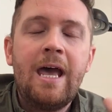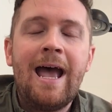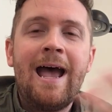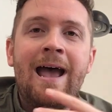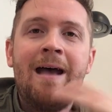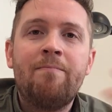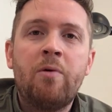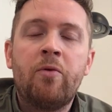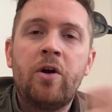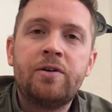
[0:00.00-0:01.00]

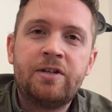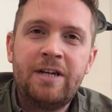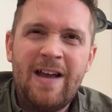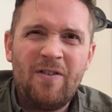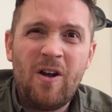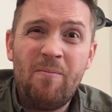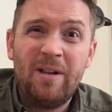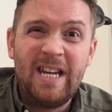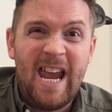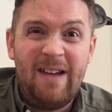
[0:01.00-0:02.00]
But we're also going to have a couple
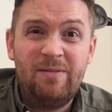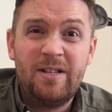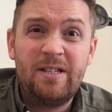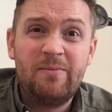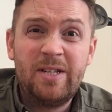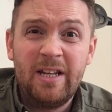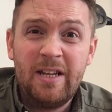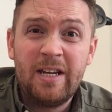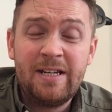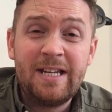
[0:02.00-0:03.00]
of games and some silly
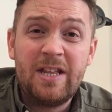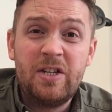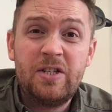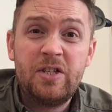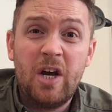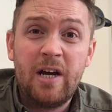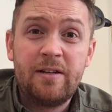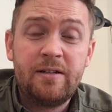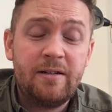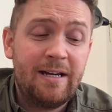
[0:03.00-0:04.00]
things at the start,